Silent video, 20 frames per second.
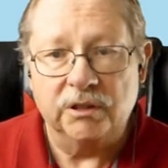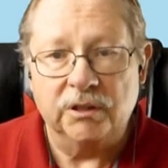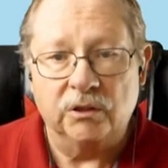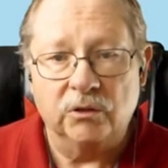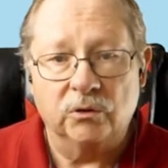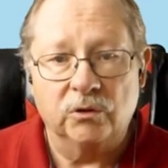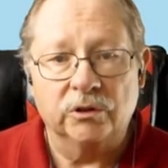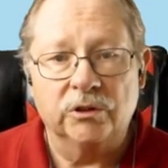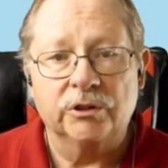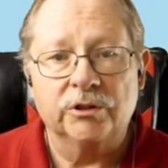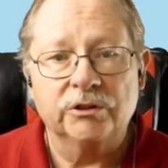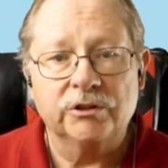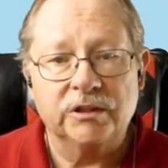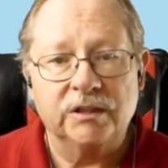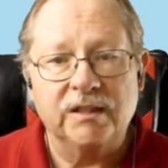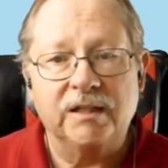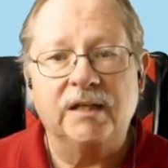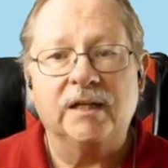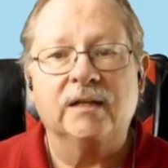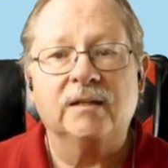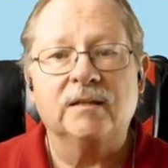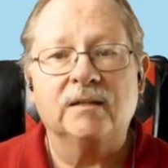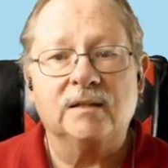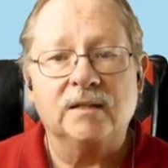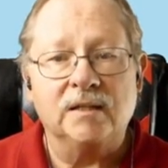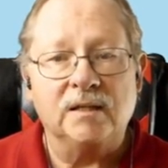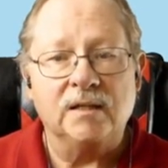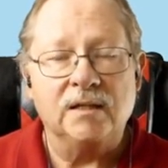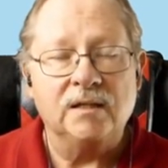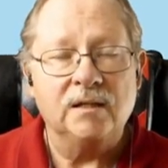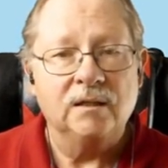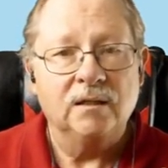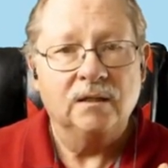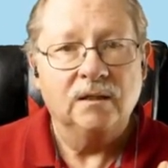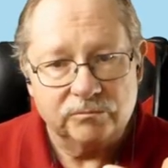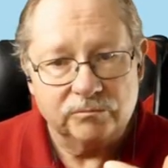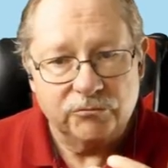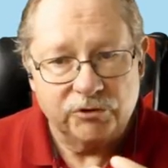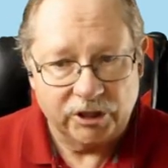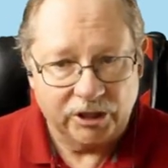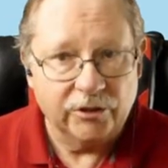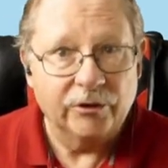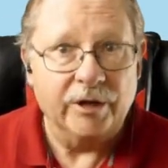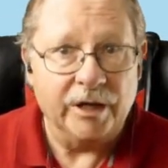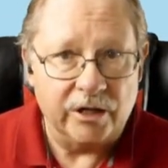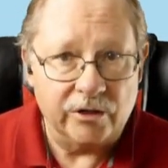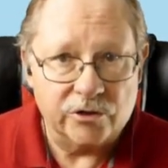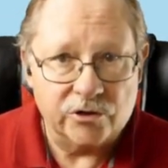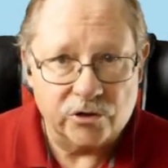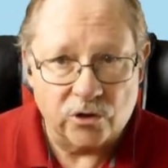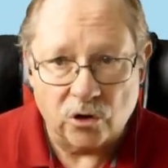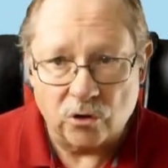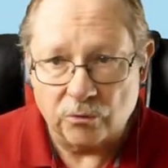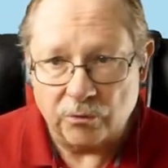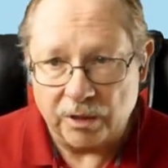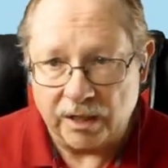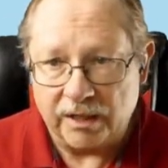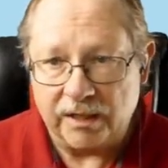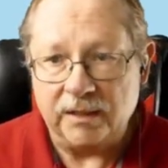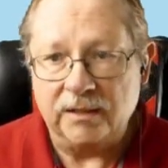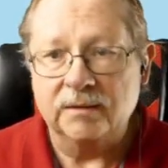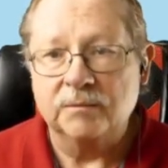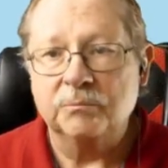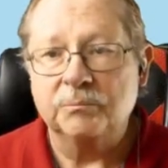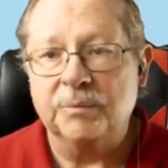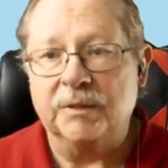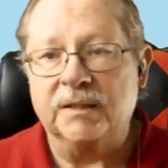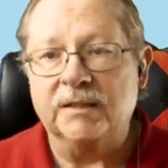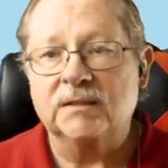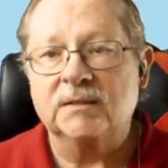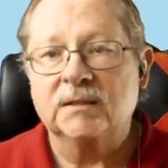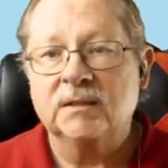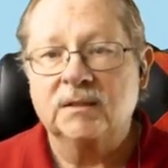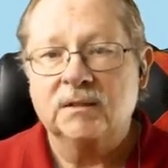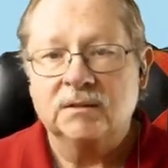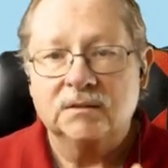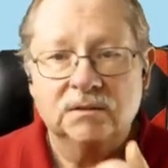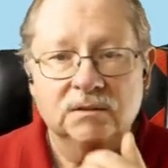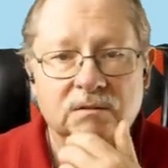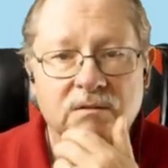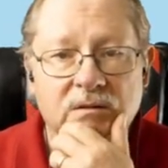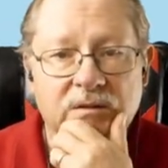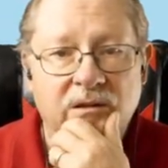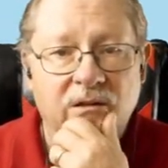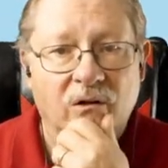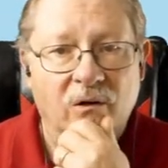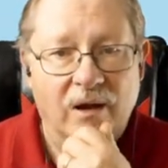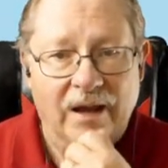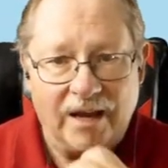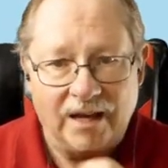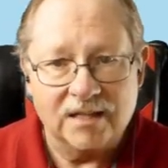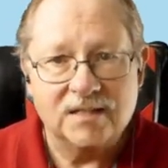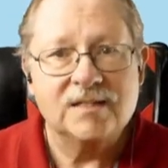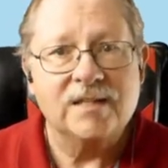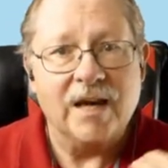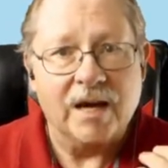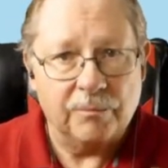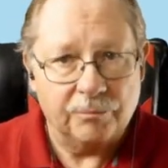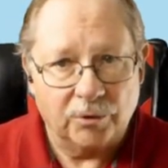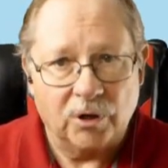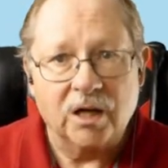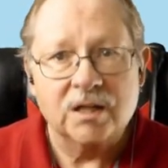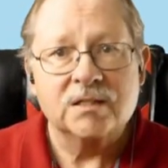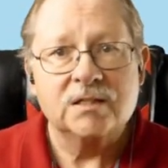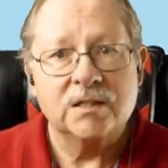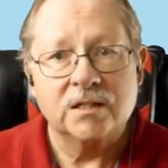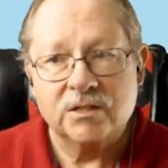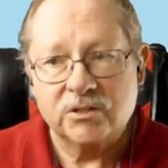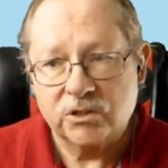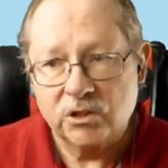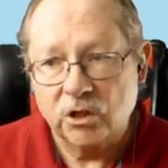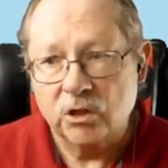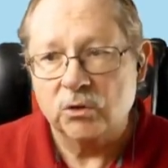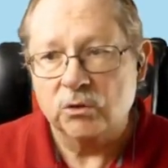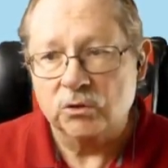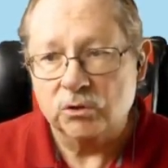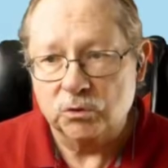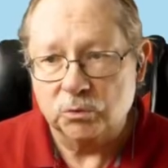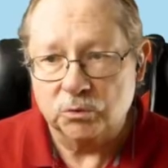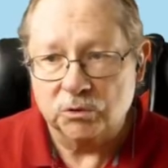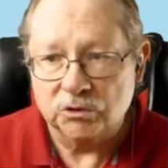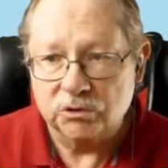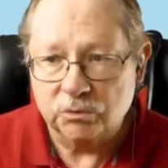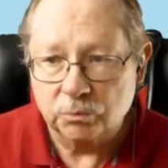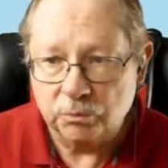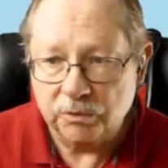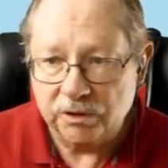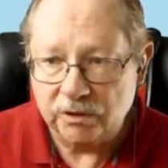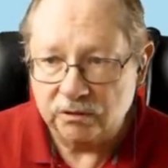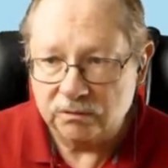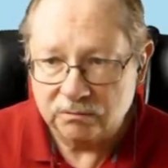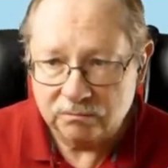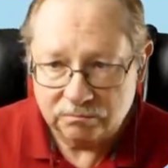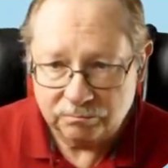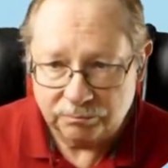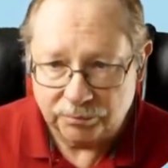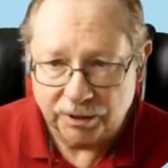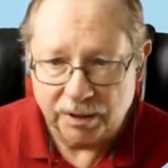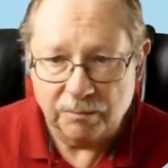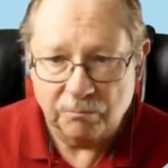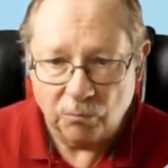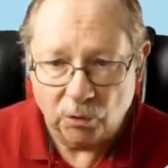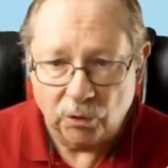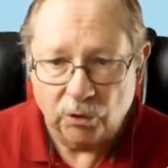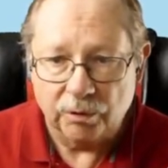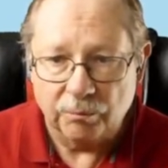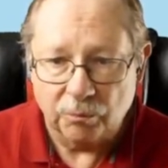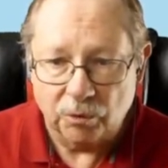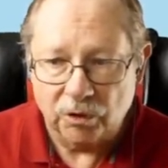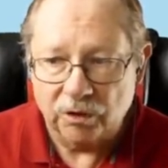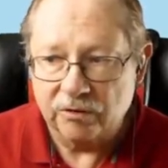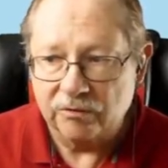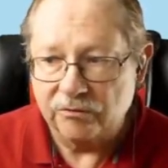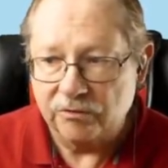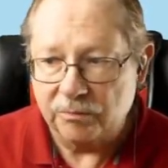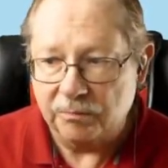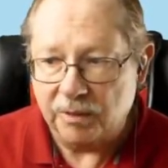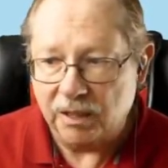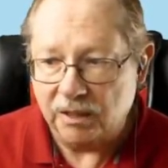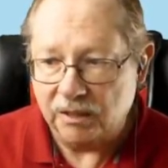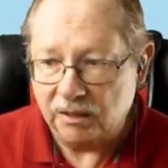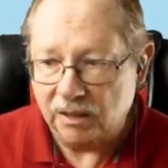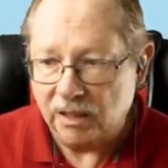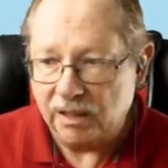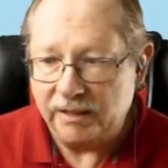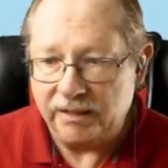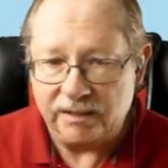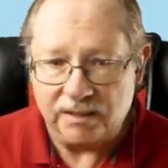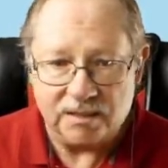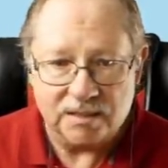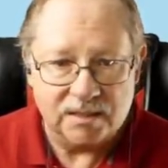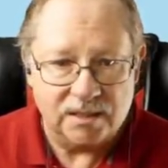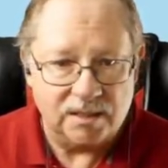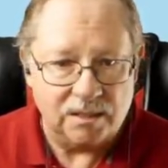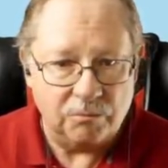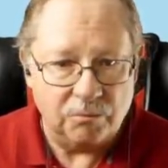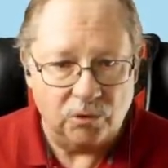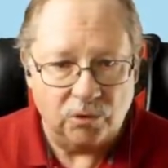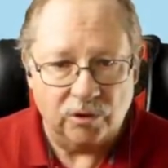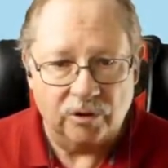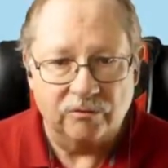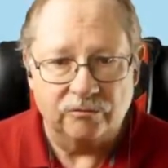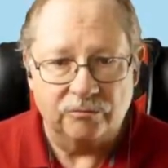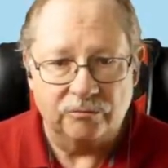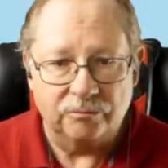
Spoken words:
in order to get the generators all running. But, as that process goes, we'll bring more and more of them online and see more